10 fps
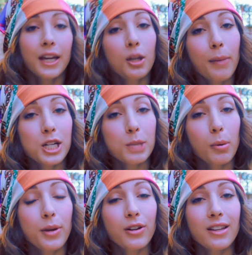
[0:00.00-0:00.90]
Killer Magic
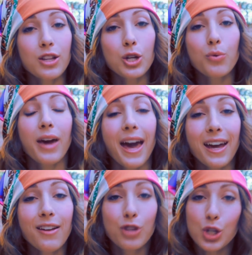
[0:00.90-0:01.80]
premiered in the
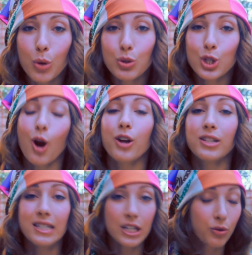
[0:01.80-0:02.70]
UK. The show stars
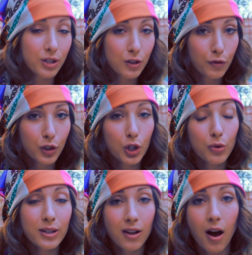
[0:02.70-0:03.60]
Dee Christopher,
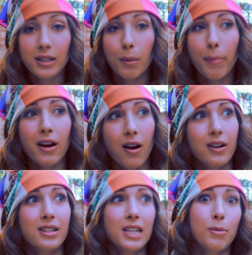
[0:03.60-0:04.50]
Chris Cox, Ben
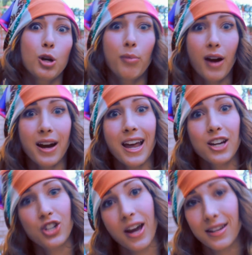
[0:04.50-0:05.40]
Hart, Damien O'Brien,
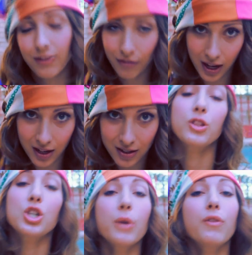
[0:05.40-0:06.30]
and Jazz Vegas.
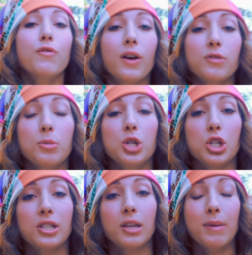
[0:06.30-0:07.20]
The show involves the
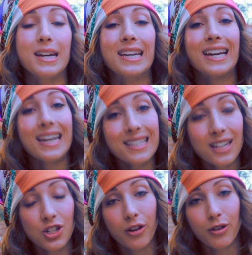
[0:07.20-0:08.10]
magicians competing against
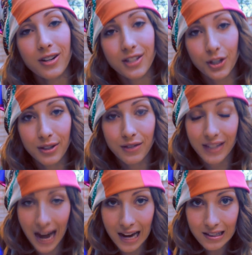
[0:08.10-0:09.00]
each other in a series of
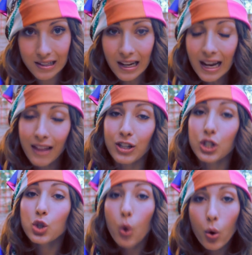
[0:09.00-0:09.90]
tasks. They
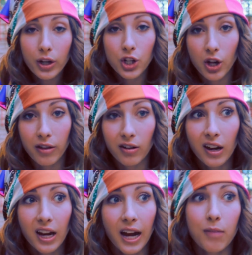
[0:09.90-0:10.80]
score each other,
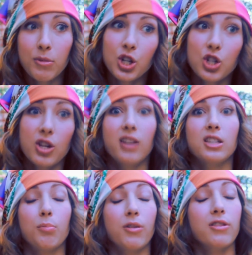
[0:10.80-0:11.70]
and the magician that
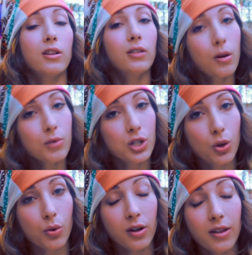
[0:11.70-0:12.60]
ends up with the lowest
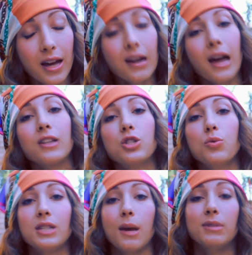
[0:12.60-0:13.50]
score then has to
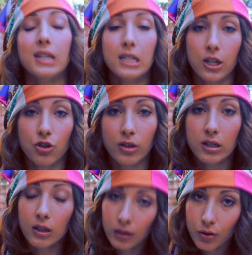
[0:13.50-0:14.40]
attempt a
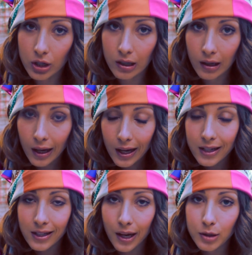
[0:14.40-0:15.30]
dangerous illusion.
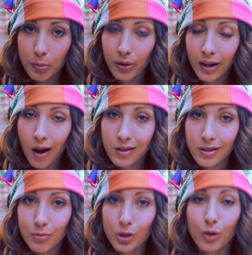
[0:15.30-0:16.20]
Sounds pretty
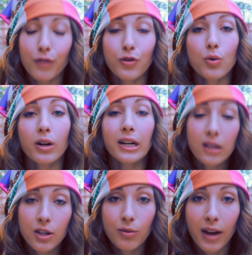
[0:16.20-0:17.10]
awesome. So if you are in
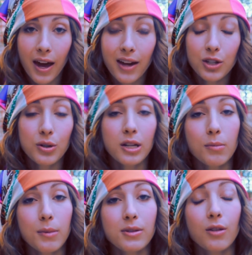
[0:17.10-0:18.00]
the UK, tune into
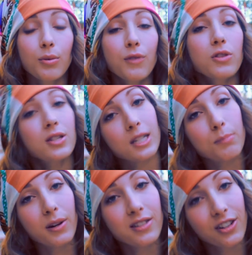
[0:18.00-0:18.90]
BBC Three for the six-part